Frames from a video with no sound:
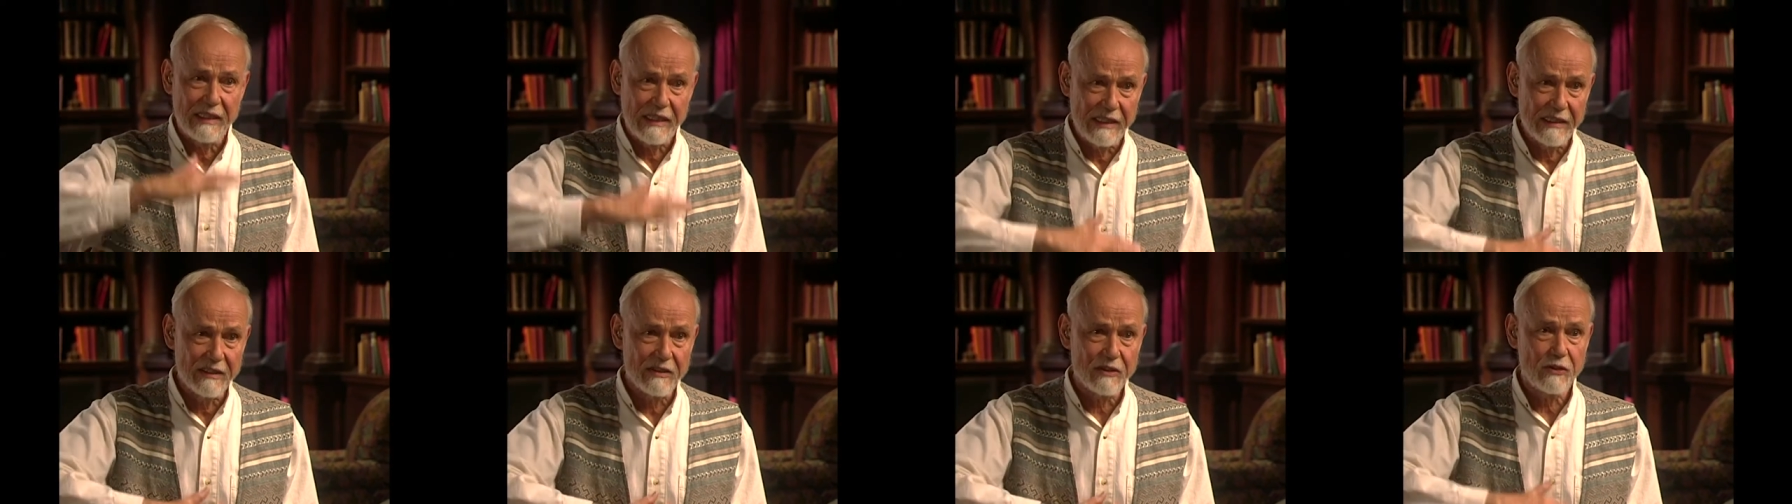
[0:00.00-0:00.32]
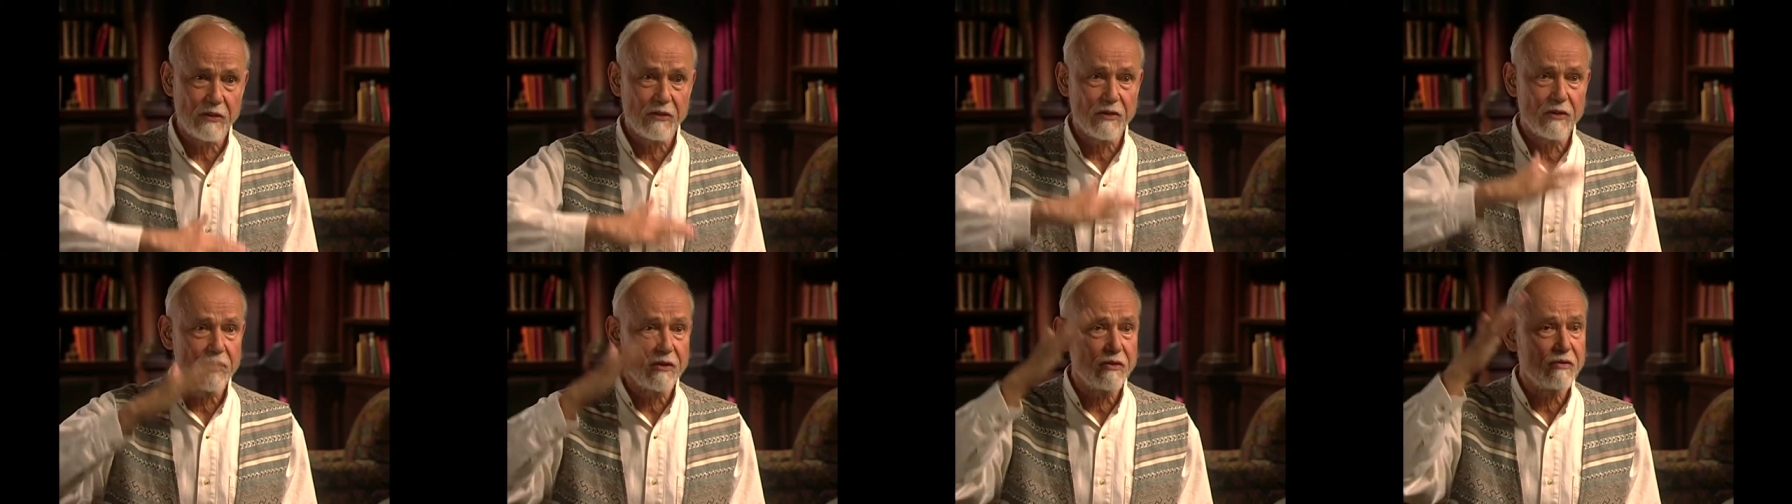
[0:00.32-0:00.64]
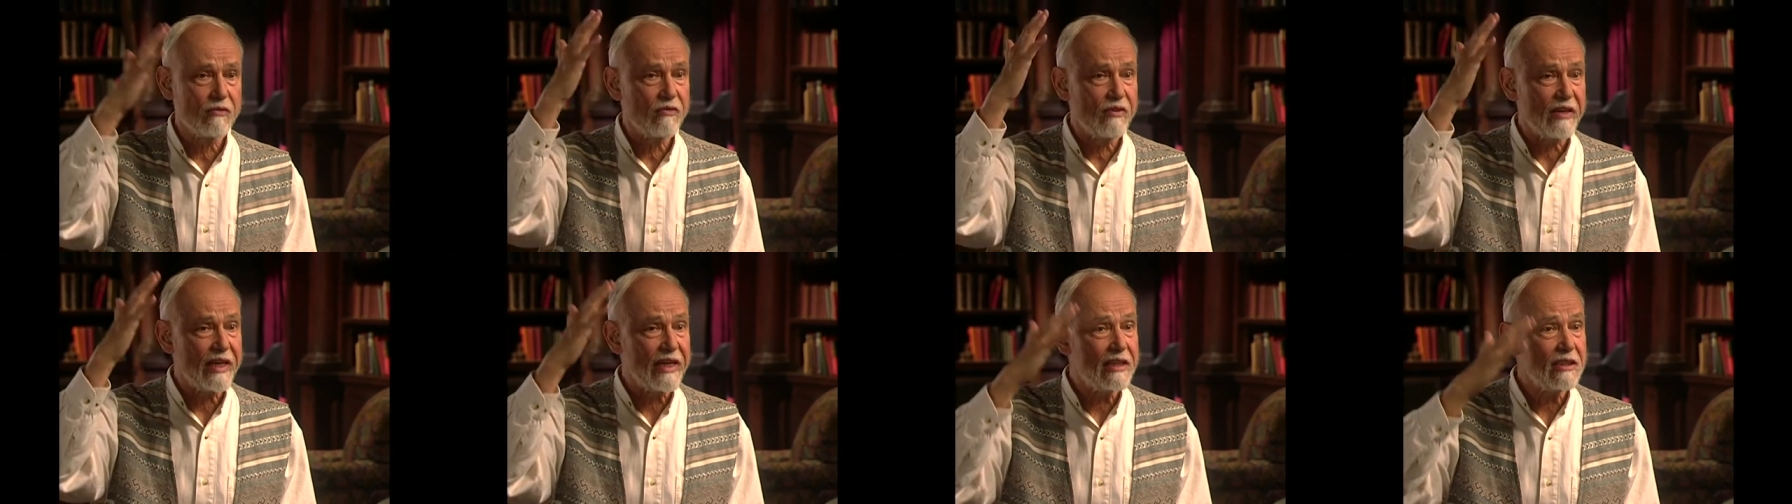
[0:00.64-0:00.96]

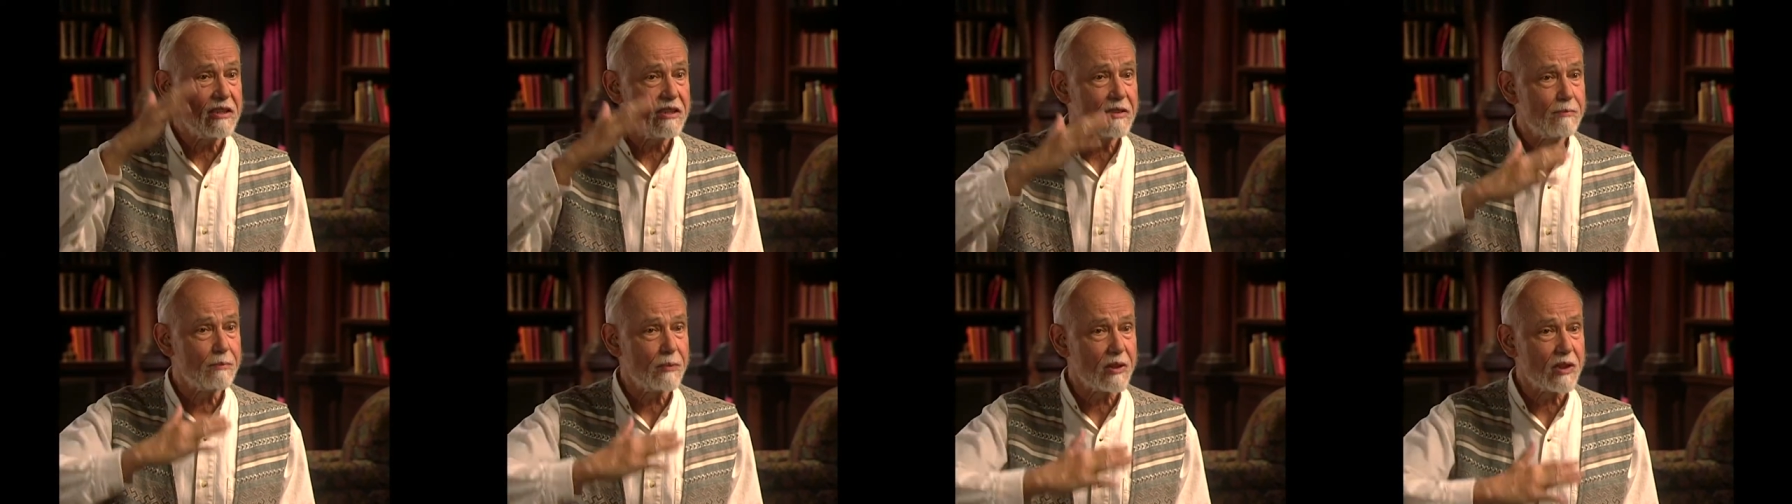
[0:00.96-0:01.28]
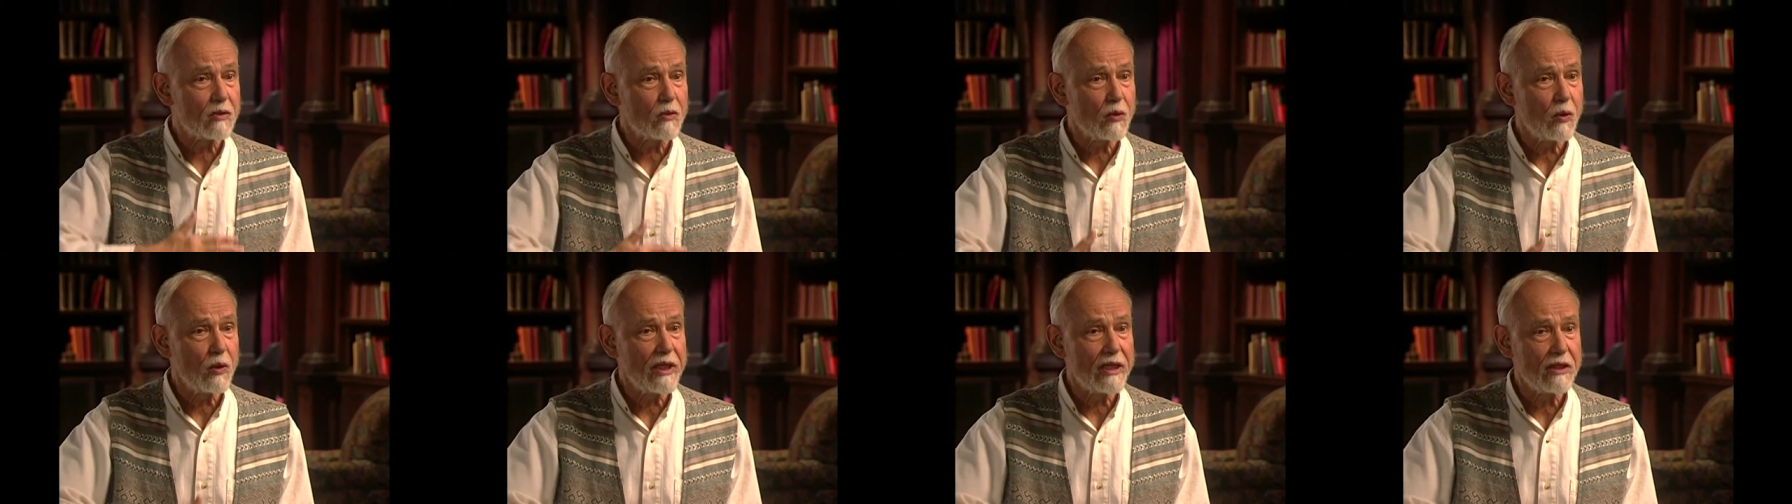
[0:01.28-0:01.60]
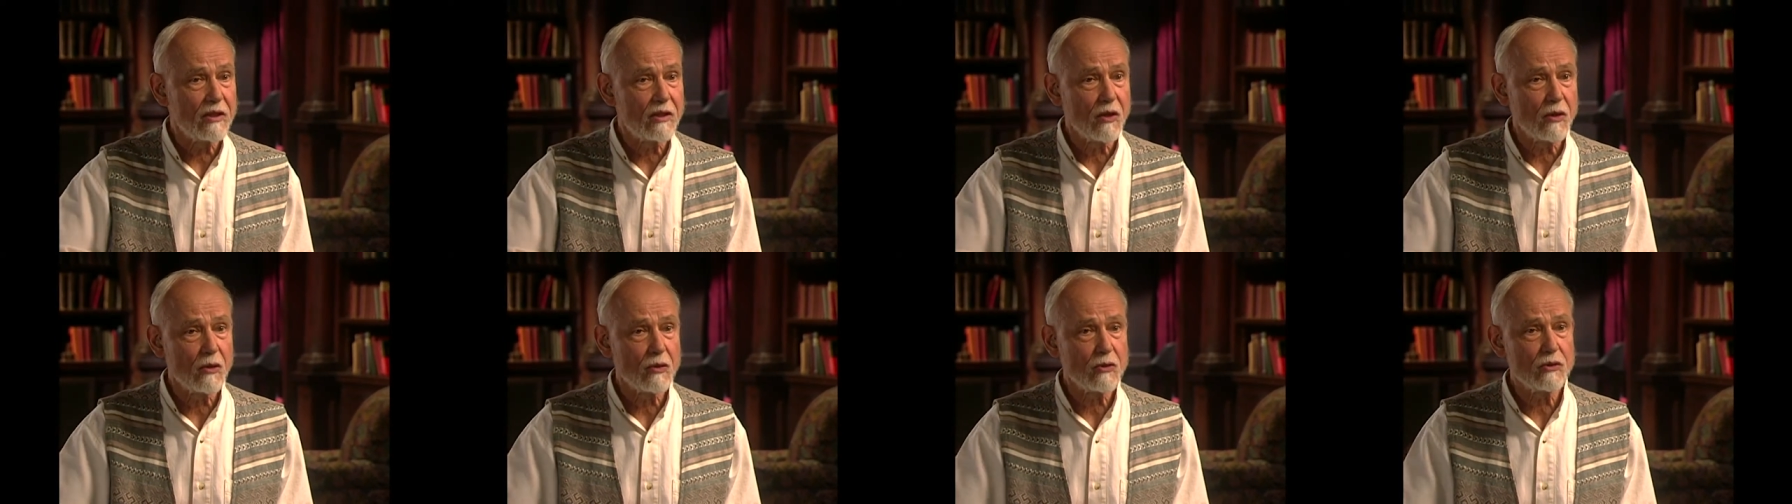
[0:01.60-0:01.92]
interface
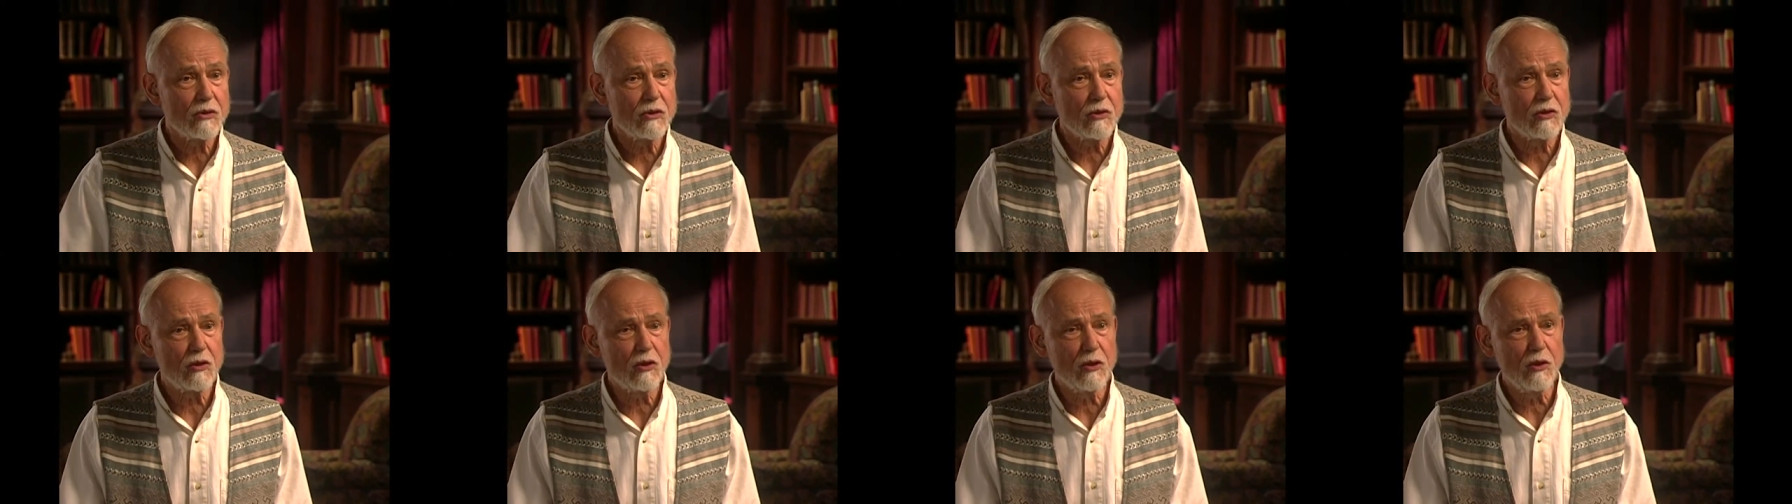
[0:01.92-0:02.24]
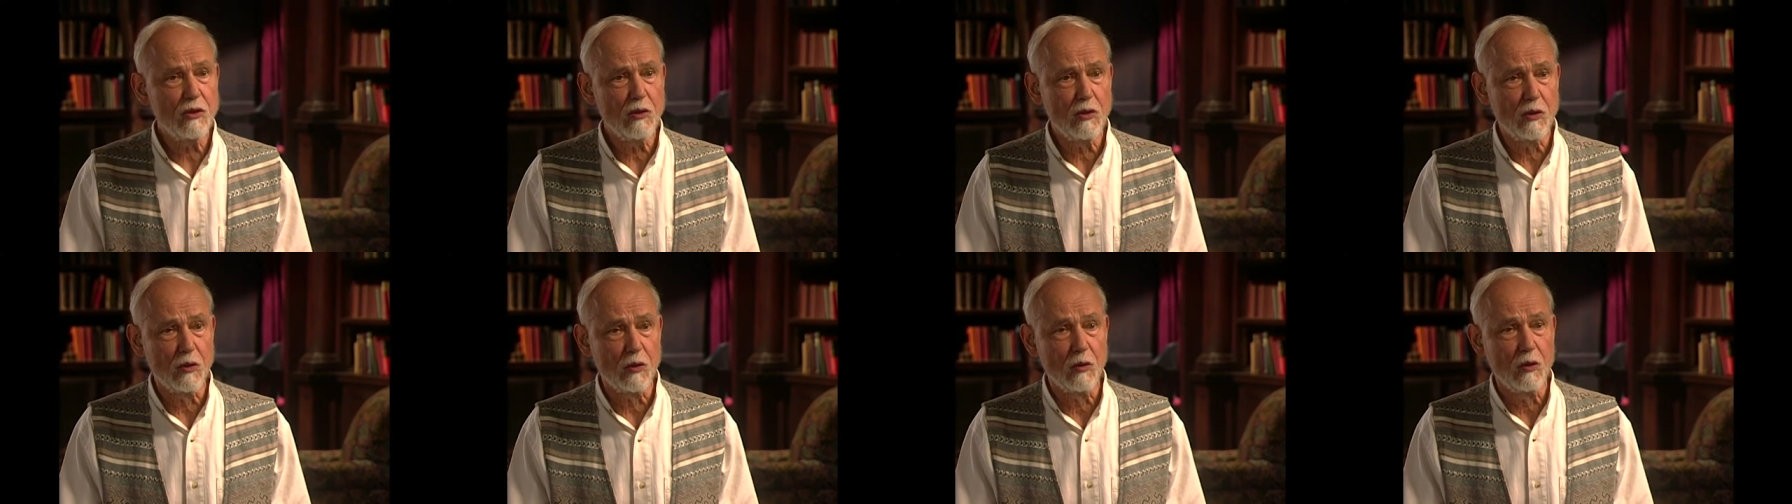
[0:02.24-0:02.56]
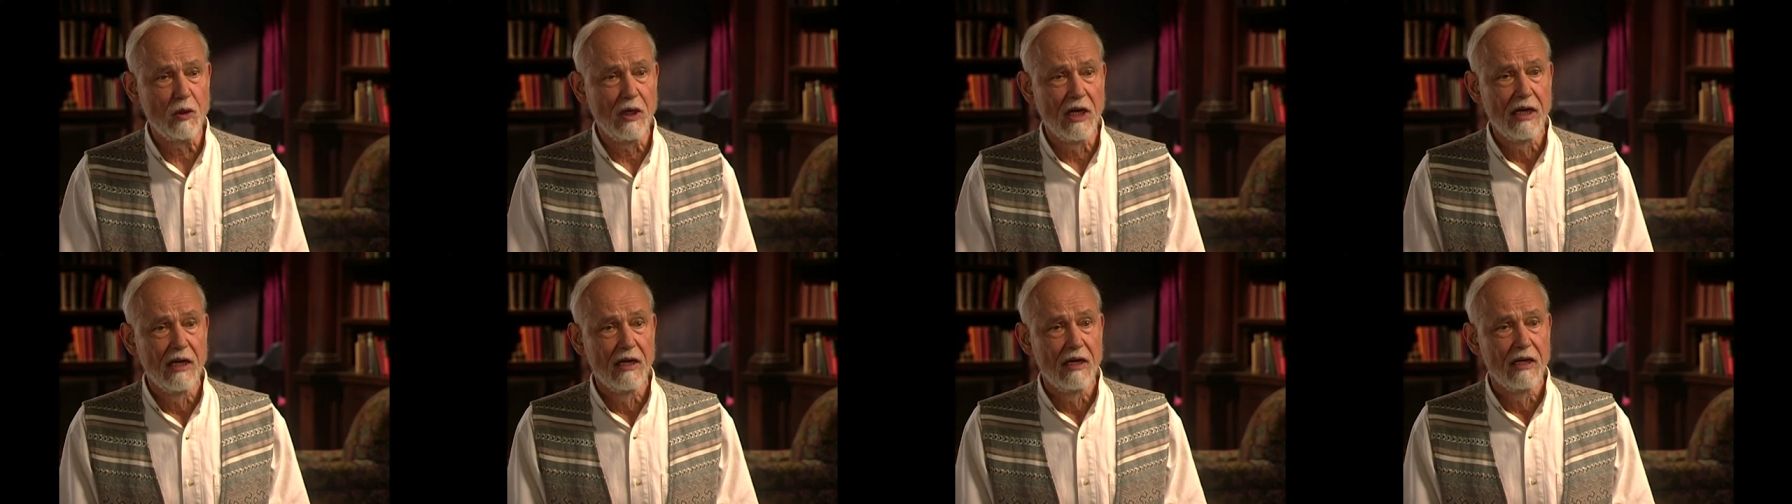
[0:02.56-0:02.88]
between those two.